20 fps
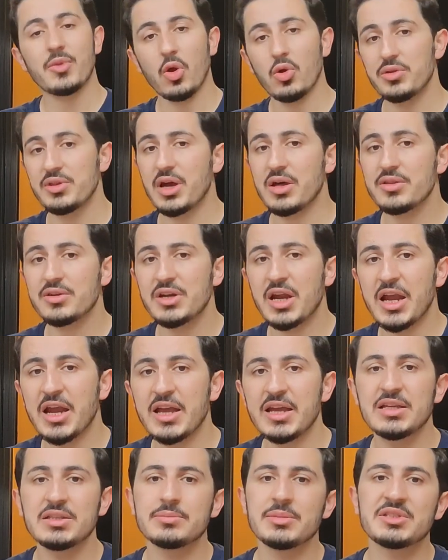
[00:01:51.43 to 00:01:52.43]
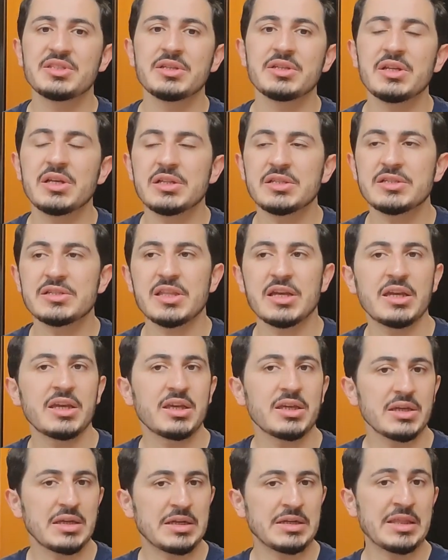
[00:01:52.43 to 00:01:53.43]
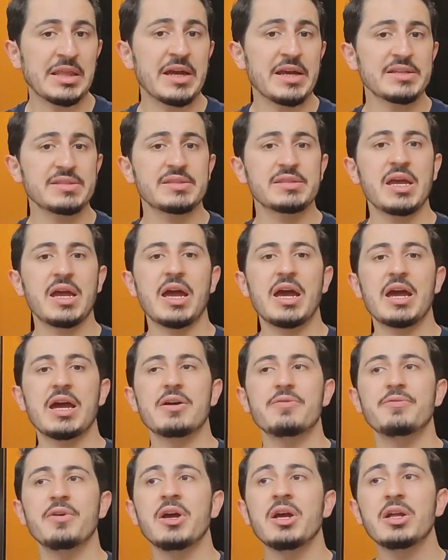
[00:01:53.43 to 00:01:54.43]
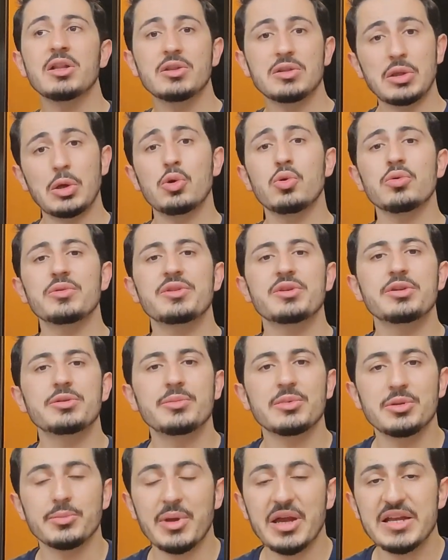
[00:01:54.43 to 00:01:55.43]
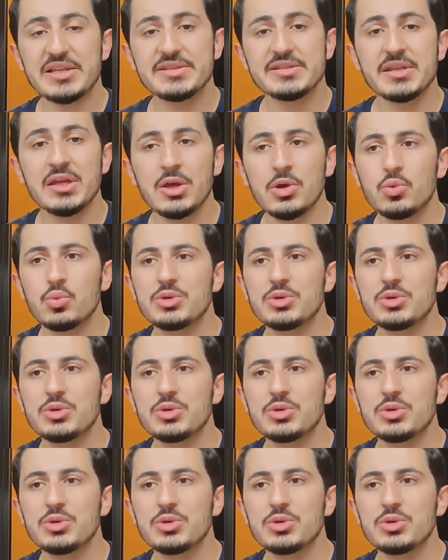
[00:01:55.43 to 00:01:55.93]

On the other hand, materials like glass have low thermal mass,